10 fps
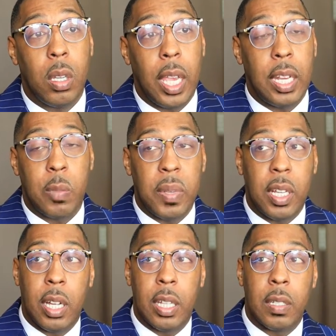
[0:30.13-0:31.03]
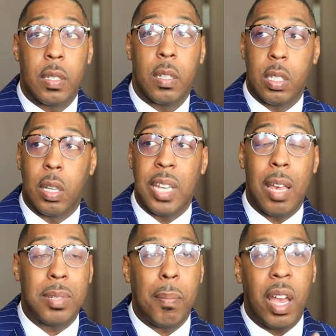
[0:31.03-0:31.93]
And it's because
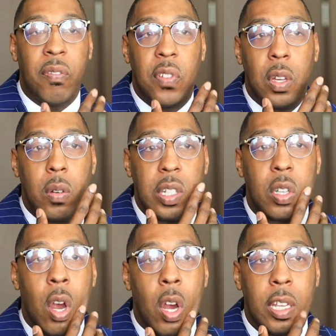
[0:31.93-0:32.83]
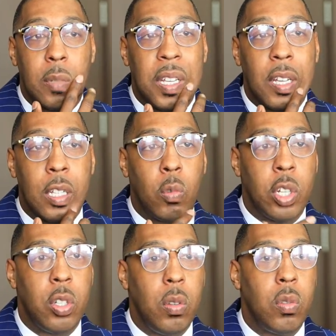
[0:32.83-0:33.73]
sometimes they might feel it's targets, because
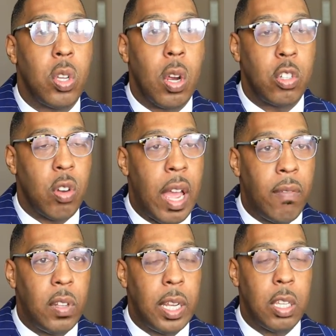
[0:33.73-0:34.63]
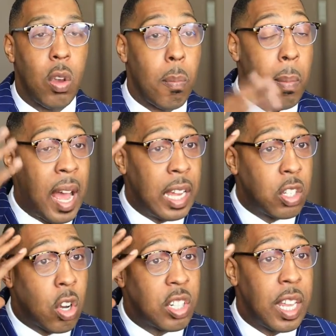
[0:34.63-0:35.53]
once you start traveling, your
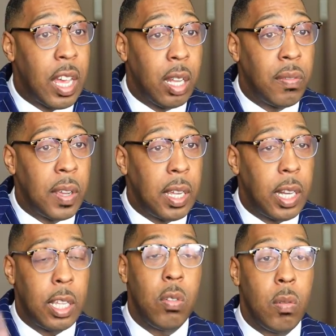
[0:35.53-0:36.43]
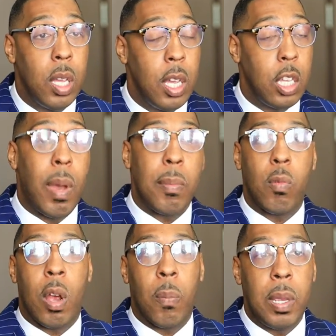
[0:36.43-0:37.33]
mind starts to elevate, and you, you might
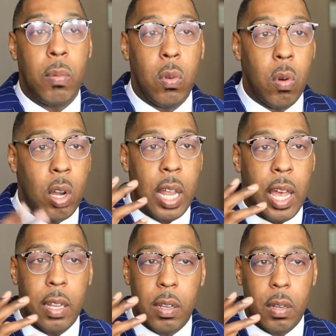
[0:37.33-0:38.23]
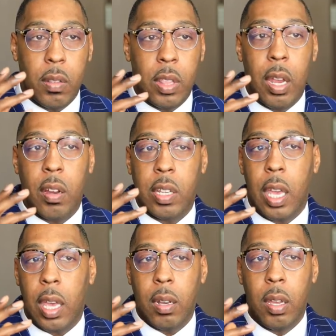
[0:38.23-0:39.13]
be around people who are not there
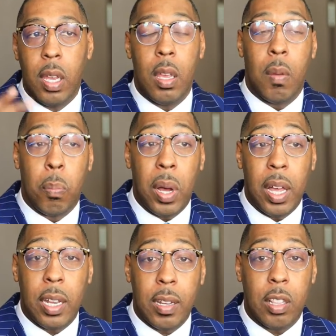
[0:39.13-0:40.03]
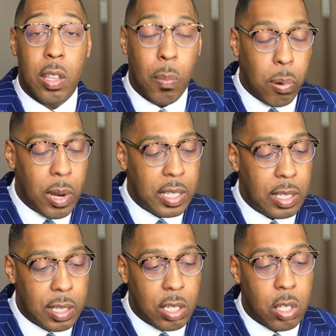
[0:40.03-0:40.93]
yet. But the
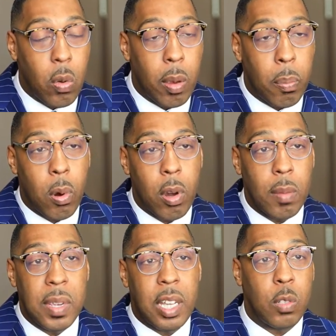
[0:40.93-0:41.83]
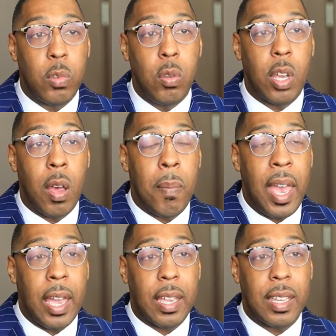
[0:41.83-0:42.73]
presence is so important, because when you come
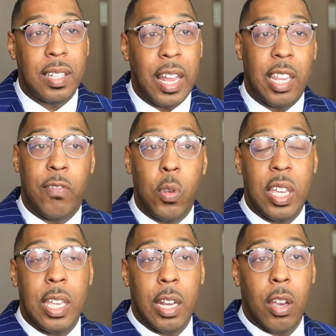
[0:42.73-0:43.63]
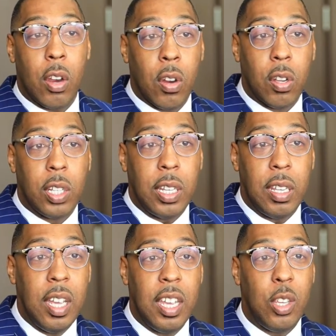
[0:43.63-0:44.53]
back, it's like if you can get it
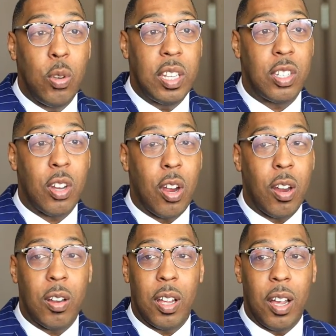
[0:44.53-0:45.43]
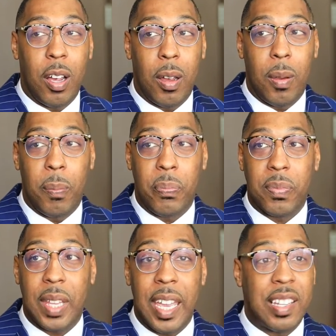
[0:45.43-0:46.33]
early, you can start
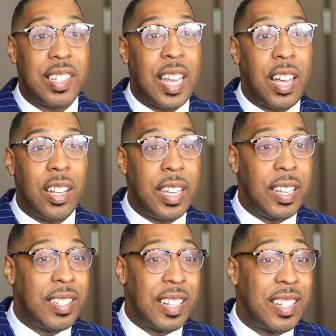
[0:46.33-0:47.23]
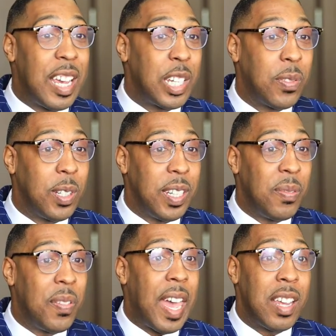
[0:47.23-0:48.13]
um, excelling
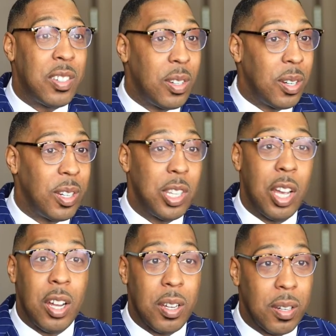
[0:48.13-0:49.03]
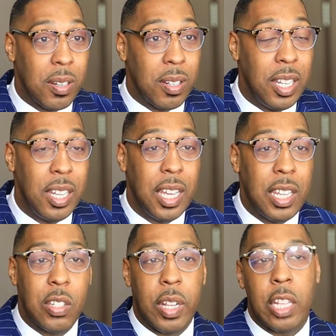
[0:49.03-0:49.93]
successfully, faster, younger. Yeah.
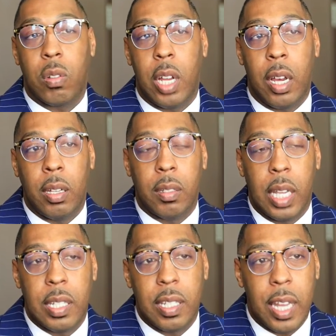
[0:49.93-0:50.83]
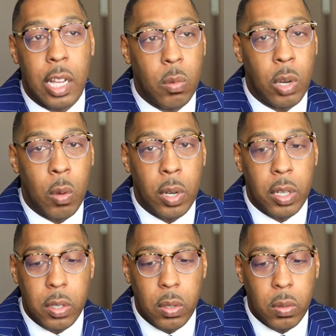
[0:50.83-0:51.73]
And so that's what I, that's exactly what I
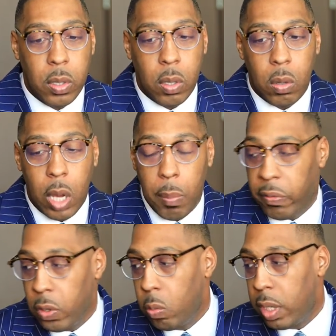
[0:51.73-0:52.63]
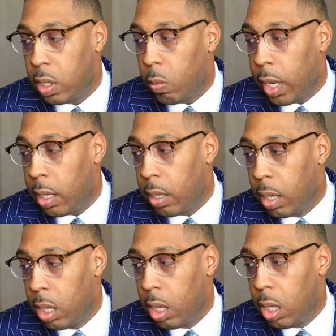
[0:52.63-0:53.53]
want to do. So I'm a few weeks away
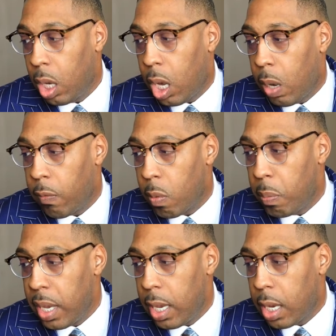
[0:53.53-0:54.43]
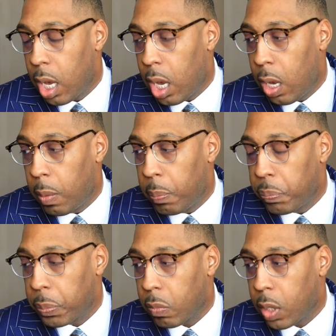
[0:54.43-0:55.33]
uh, from being
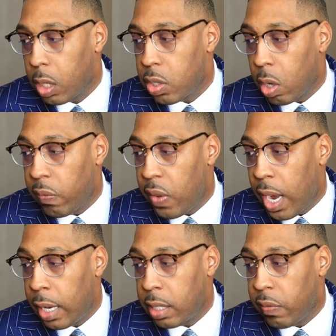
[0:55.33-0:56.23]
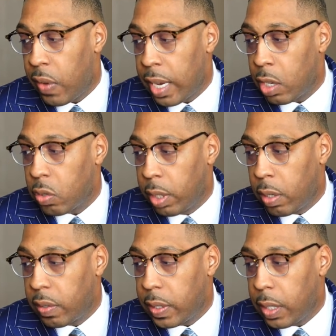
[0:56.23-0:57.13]
um, certified as a financial
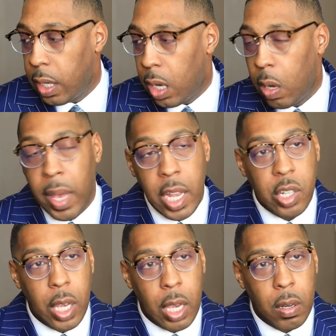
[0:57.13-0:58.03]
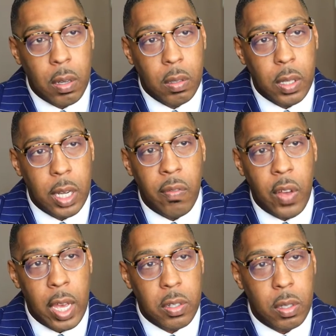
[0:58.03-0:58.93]
literacy um, educator and
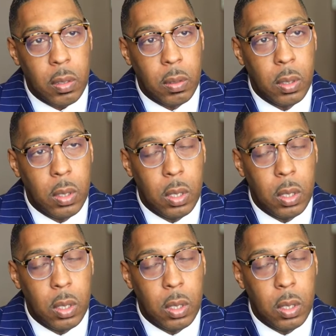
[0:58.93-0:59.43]
advisor.